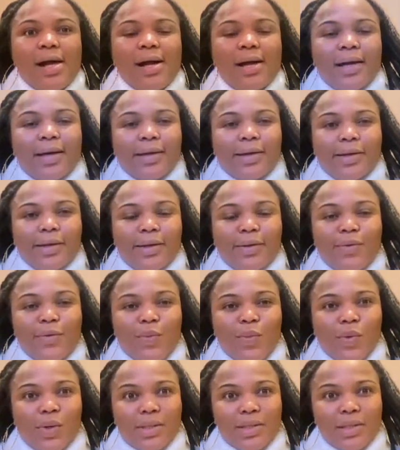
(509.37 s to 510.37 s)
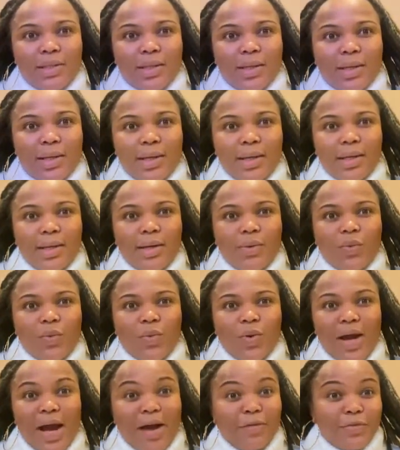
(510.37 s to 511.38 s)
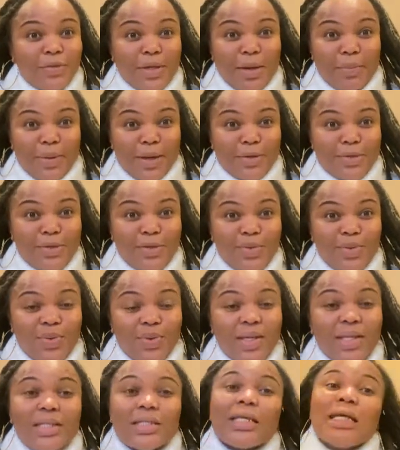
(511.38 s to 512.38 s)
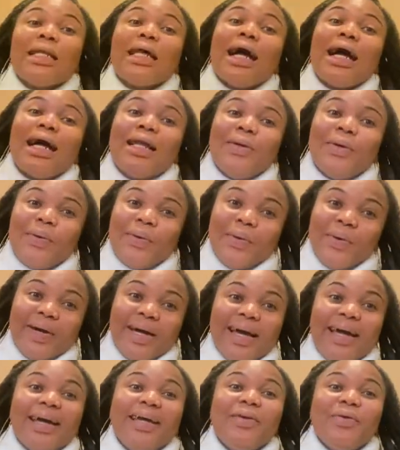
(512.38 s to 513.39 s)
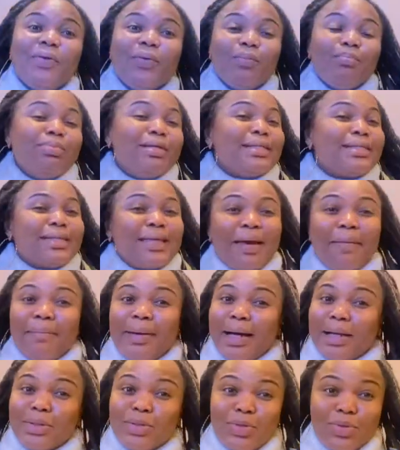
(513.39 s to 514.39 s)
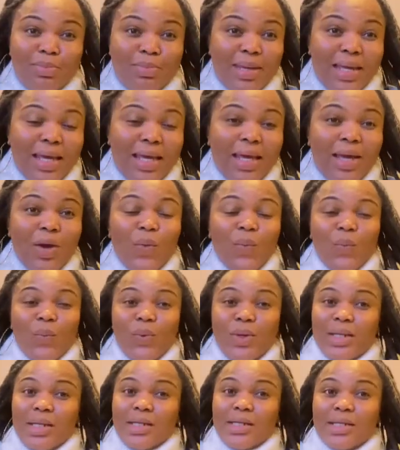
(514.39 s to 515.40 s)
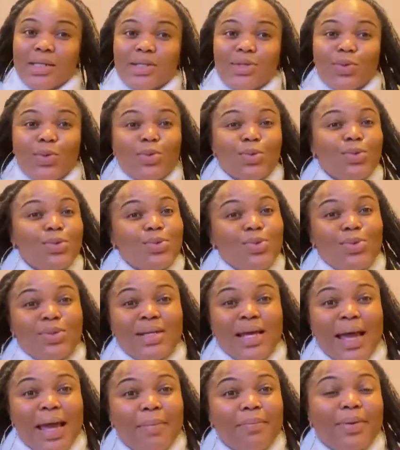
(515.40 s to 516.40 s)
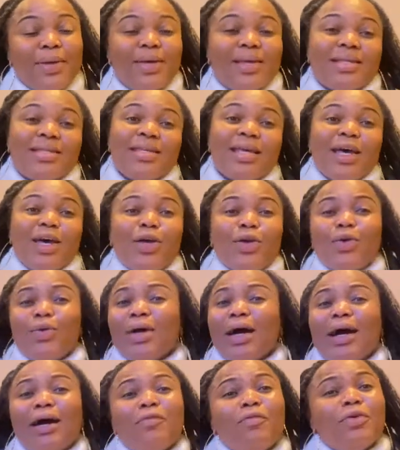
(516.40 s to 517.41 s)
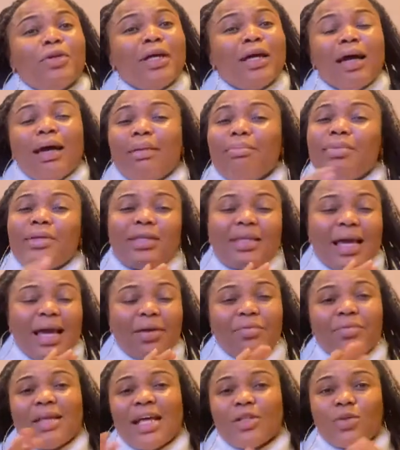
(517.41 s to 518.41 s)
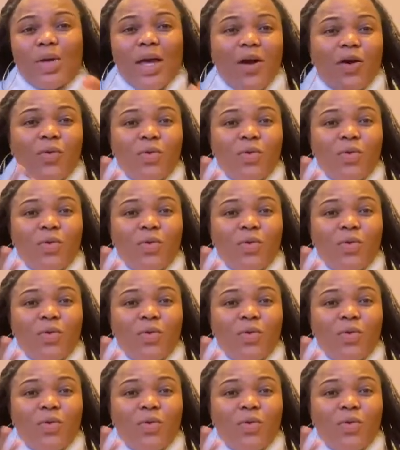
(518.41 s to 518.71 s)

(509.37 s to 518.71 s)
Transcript: you know what, sir, I will have to get back to you. He said, no, I know, please get back to me within this so time, because, you know, that's why I always